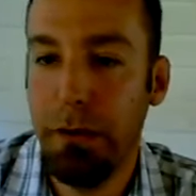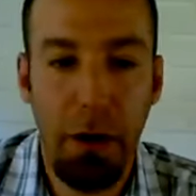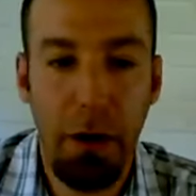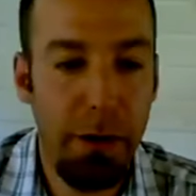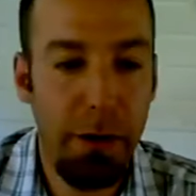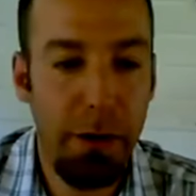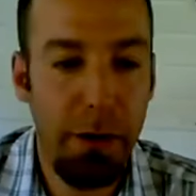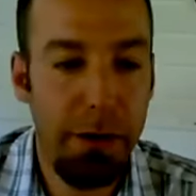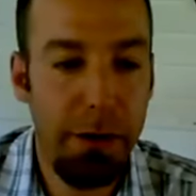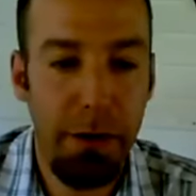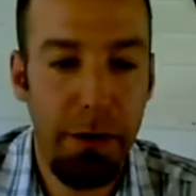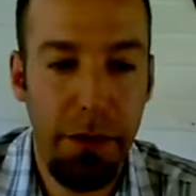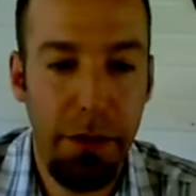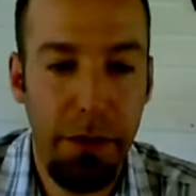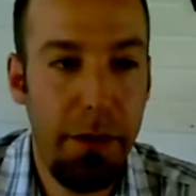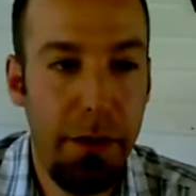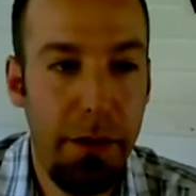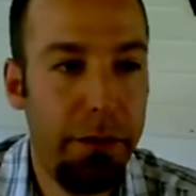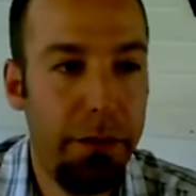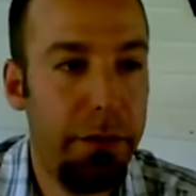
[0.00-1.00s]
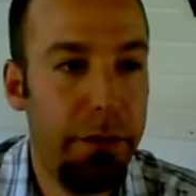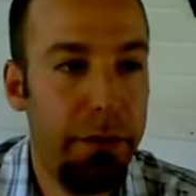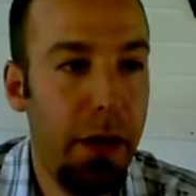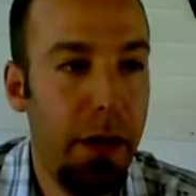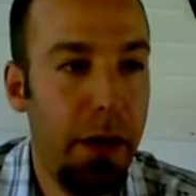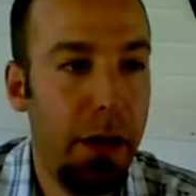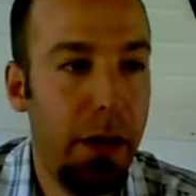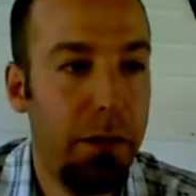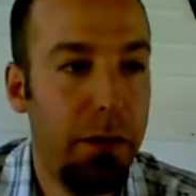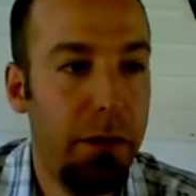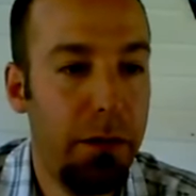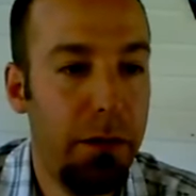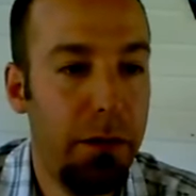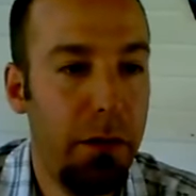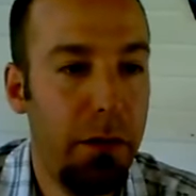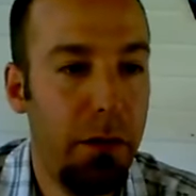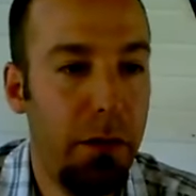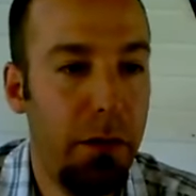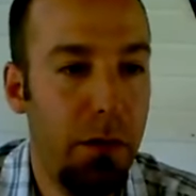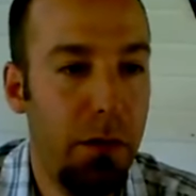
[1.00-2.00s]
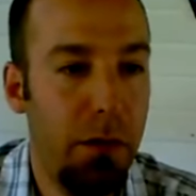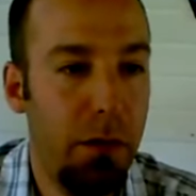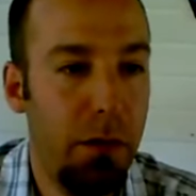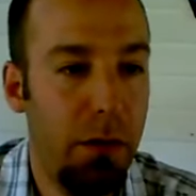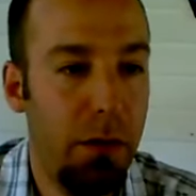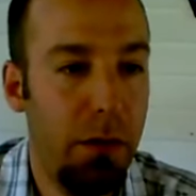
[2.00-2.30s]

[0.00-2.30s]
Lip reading: So in this case,